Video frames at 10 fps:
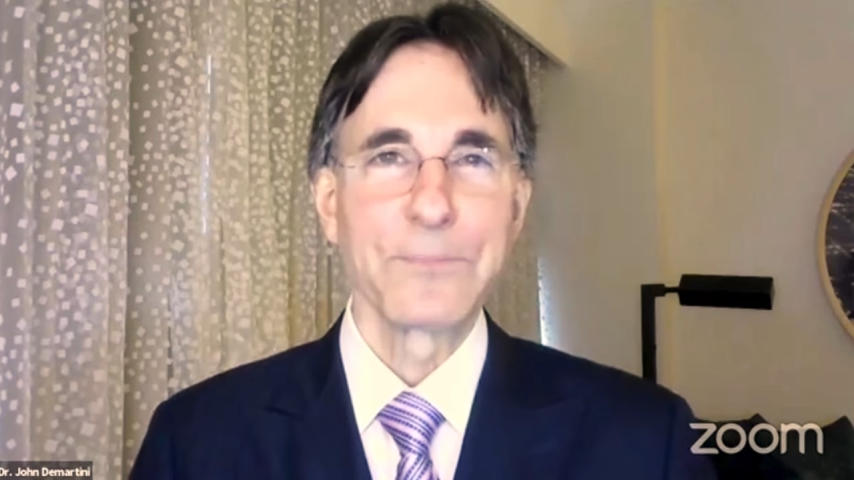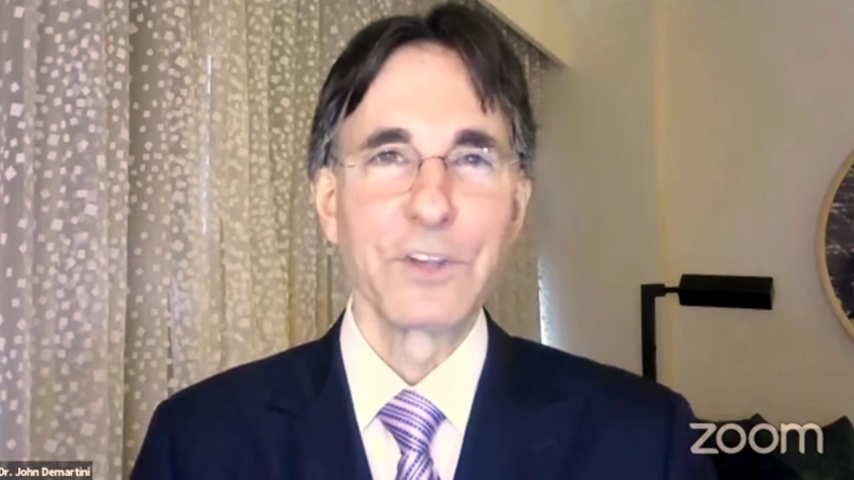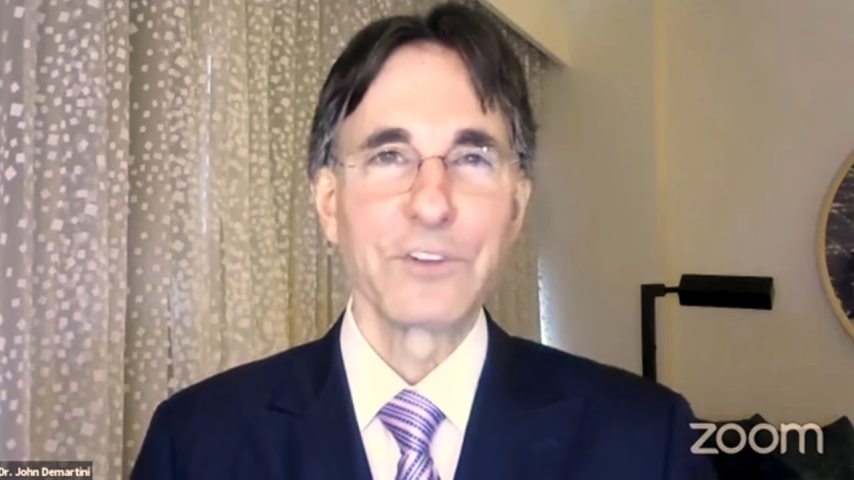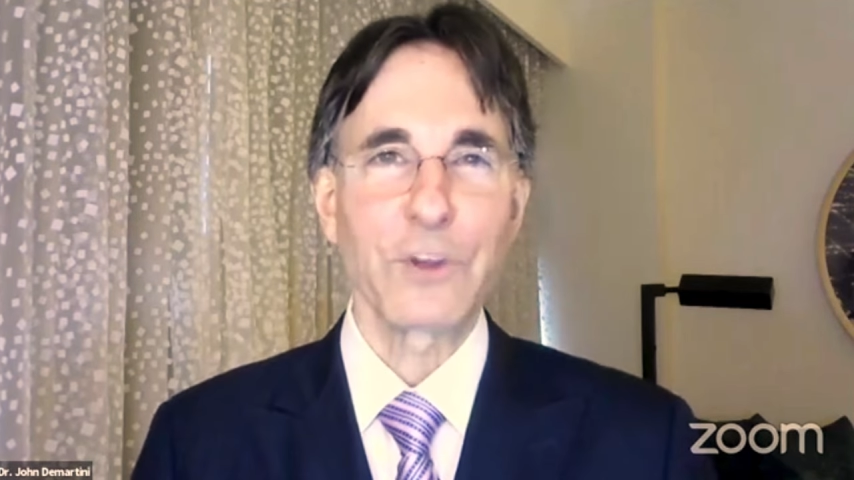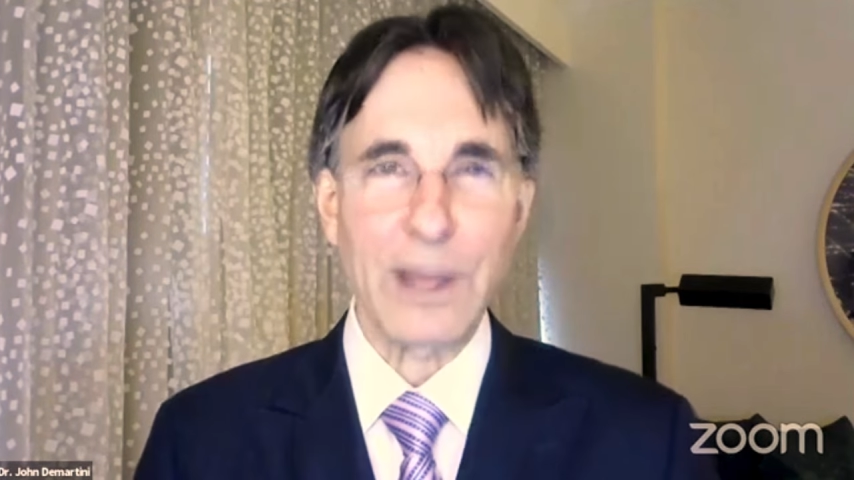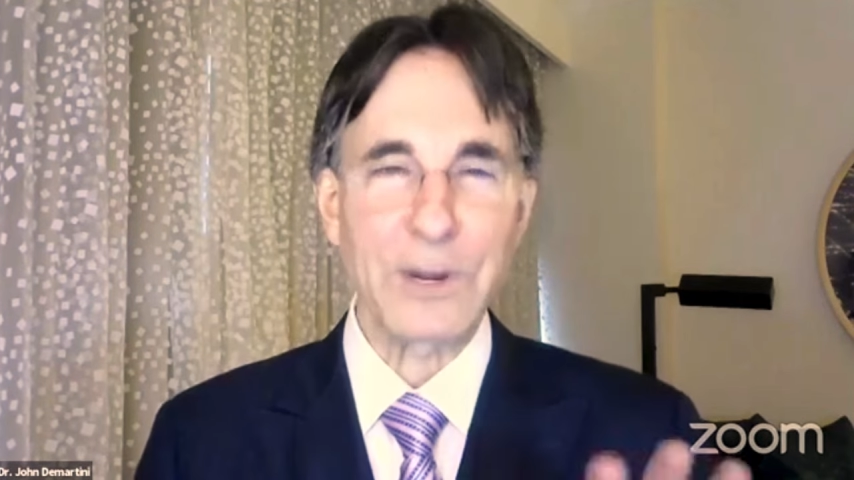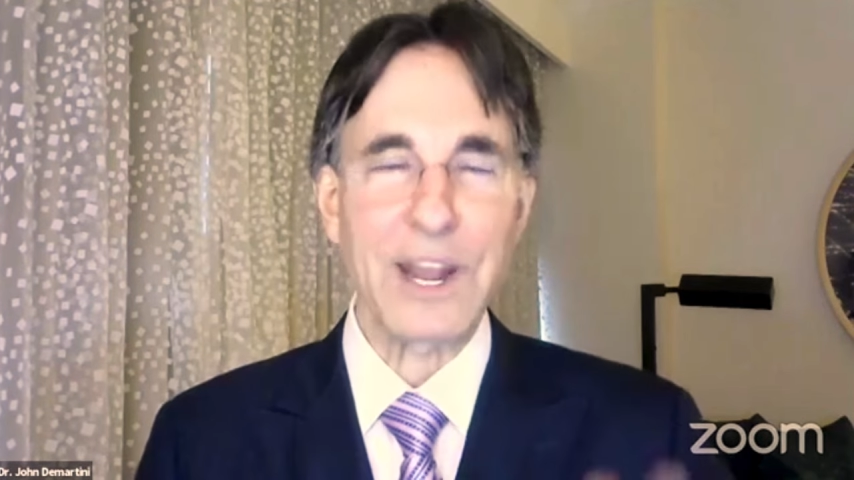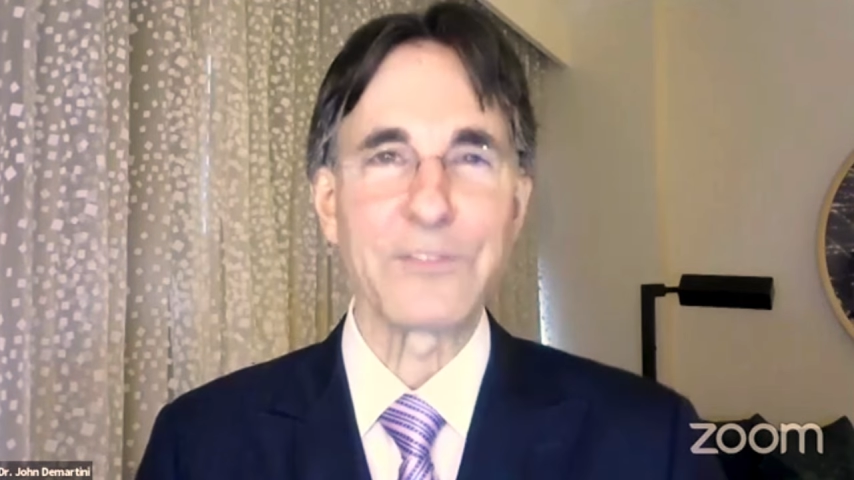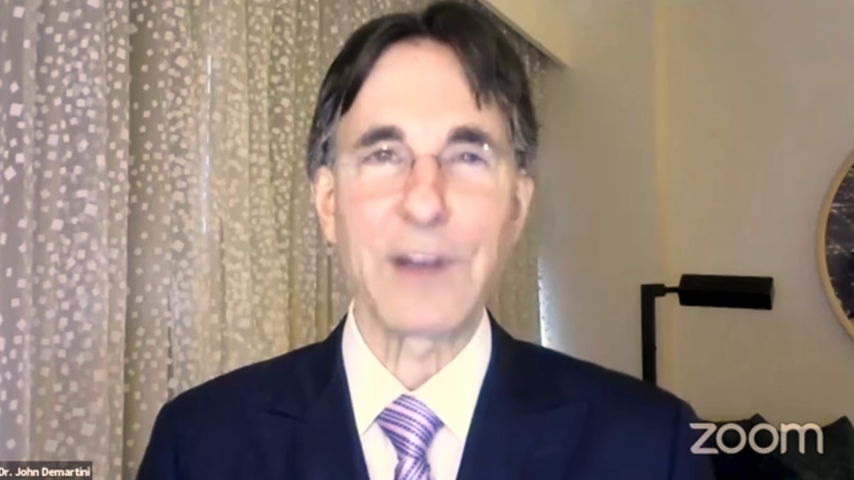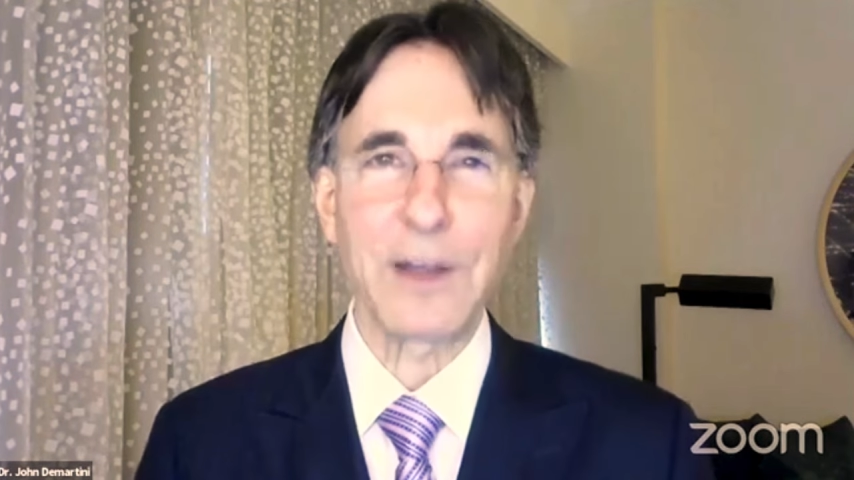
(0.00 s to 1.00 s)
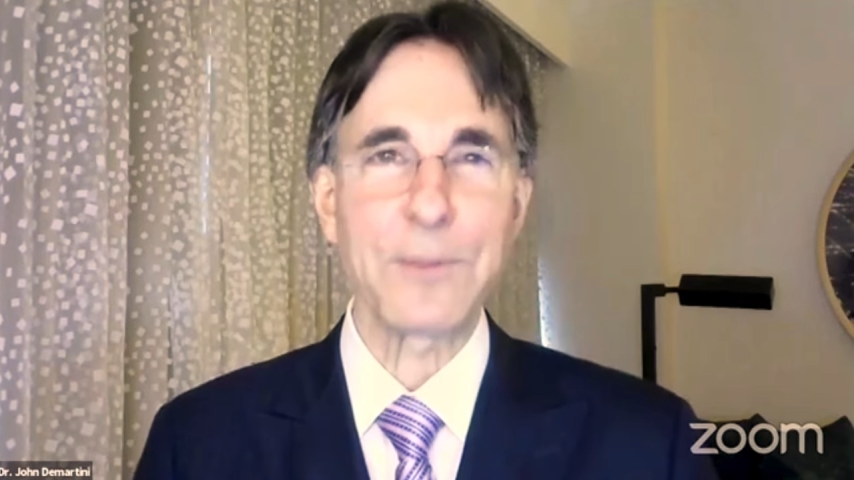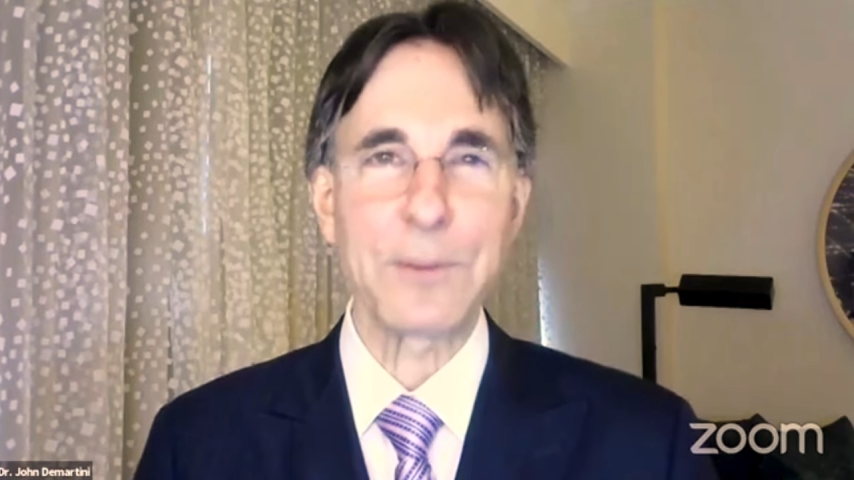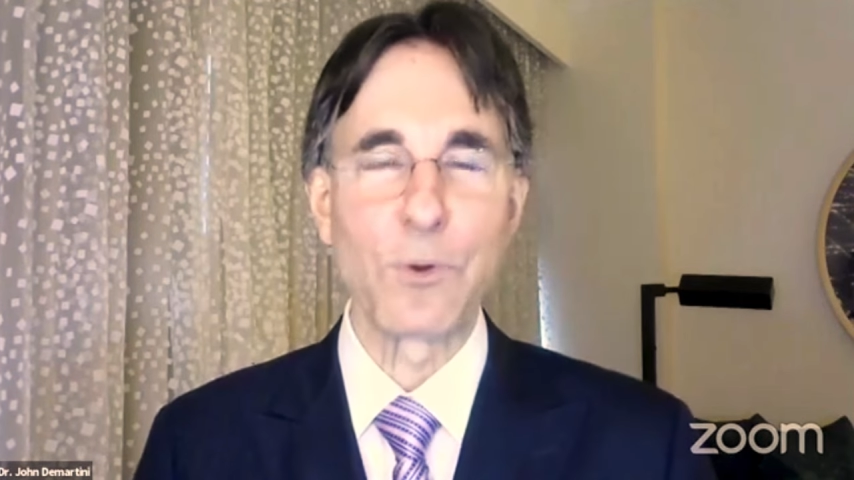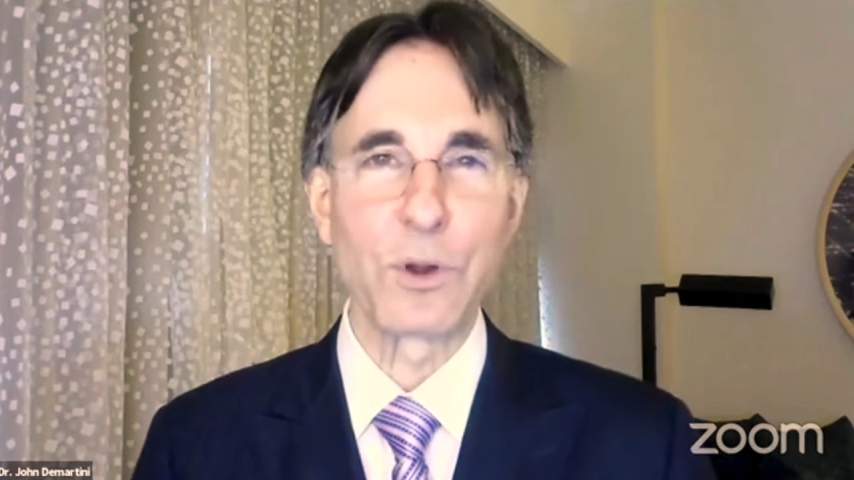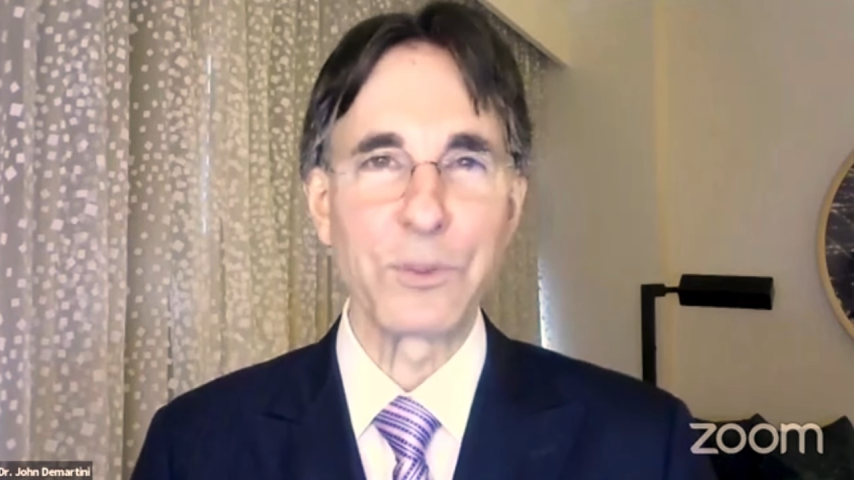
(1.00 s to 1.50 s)
So I would have, i I'd be
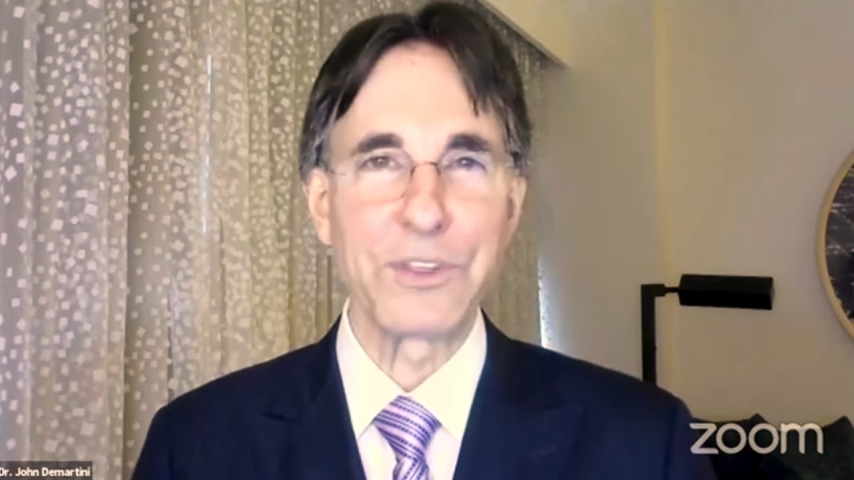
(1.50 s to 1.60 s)
bored with